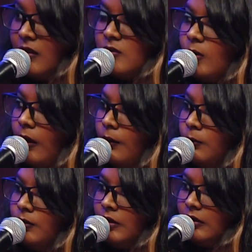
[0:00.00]
So
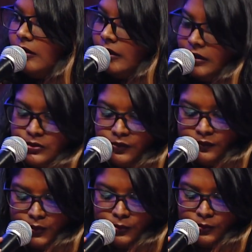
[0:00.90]
how would each of
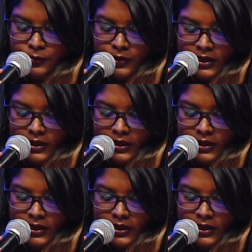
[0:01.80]
you